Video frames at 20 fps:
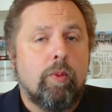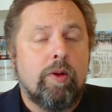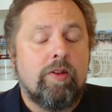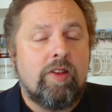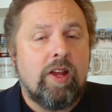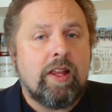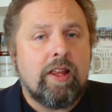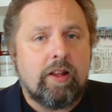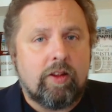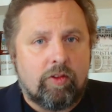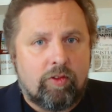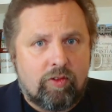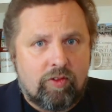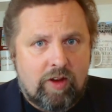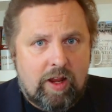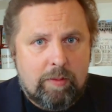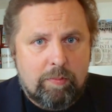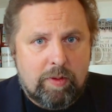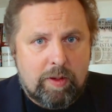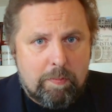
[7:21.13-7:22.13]
ridiculous
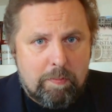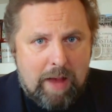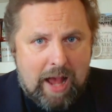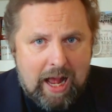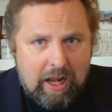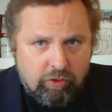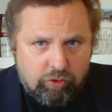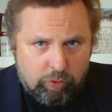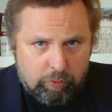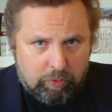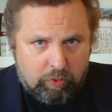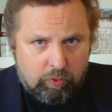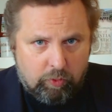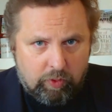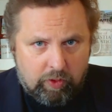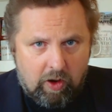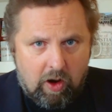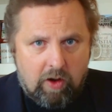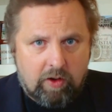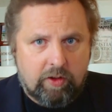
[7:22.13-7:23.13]
statement imaginable
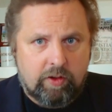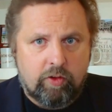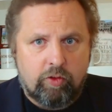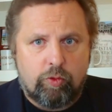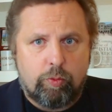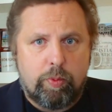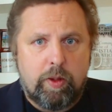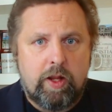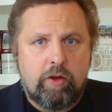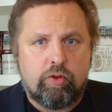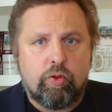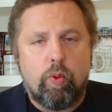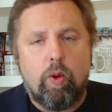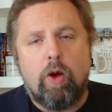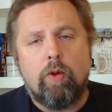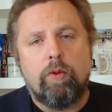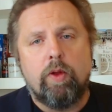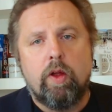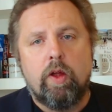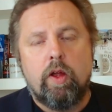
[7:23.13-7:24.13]
regarding the speech.
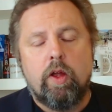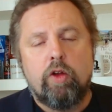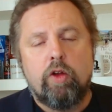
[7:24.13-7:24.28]
Quote,